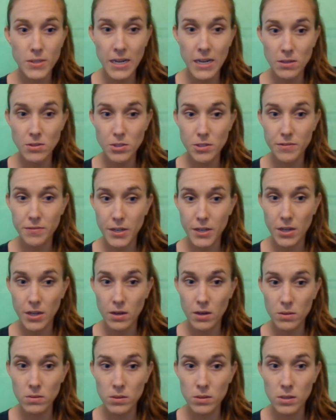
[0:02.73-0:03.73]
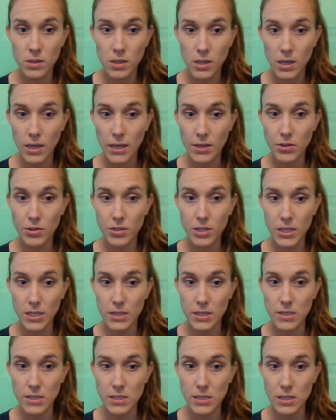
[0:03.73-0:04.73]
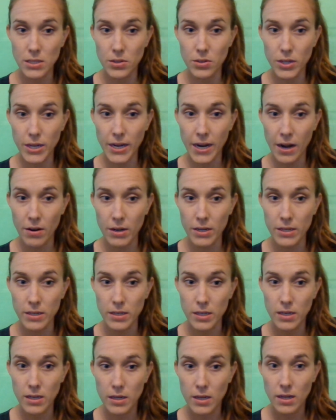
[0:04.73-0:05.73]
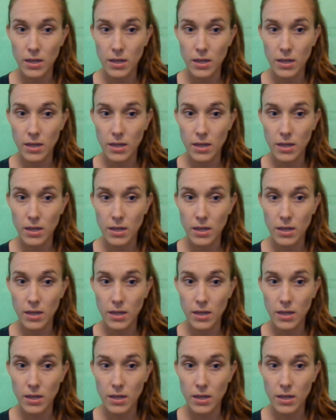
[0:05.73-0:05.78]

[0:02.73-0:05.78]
down to video and you click this little caret,